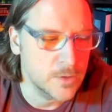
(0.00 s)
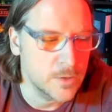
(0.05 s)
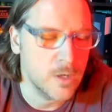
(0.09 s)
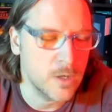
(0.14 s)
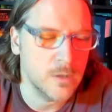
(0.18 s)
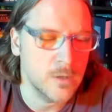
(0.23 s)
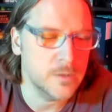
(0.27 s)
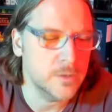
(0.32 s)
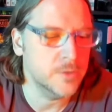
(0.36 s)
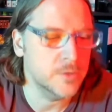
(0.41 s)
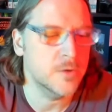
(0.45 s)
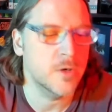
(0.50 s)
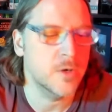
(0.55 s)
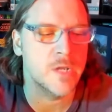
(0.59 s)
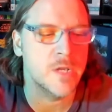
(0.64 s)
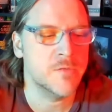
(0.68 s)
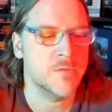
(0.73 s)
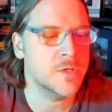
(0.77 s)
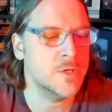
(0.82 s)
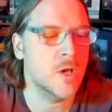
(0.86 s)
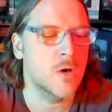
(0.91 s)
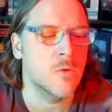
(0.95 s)
You don't
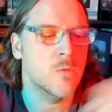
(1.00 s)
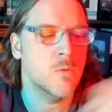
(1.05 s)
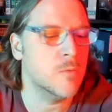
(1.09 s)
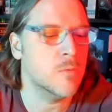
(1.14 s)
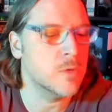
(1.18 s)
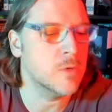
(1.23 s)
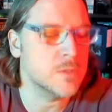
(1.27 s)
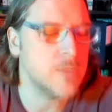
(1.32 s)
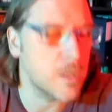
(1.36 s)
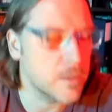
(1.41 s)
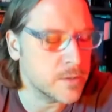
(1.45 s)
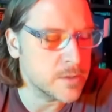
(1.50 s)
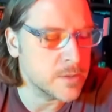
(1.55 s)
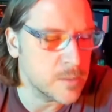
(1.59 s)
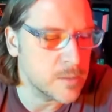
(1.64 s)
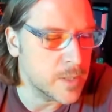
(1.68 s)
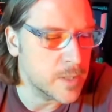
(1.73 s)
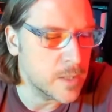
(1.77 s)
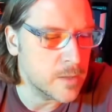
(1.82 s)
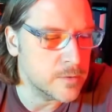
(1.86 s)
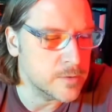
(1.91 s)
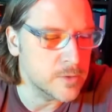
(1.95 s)
even know what we're talking
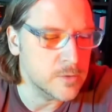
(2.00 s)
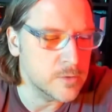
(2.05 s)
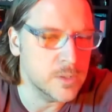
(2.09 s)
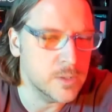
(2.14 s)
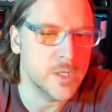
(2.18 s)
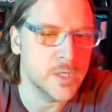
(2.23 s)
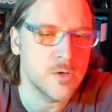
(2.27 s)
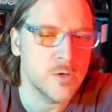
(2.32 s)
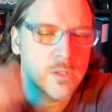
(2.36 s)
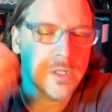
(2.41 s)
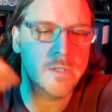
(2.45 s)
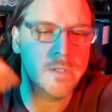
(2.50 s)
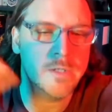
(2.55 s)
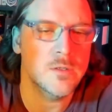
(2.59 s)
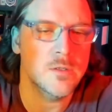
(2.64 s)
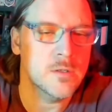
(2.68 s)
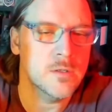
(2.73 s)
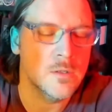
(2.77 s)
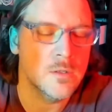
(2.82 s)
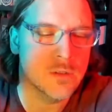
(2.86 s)
about. You literally.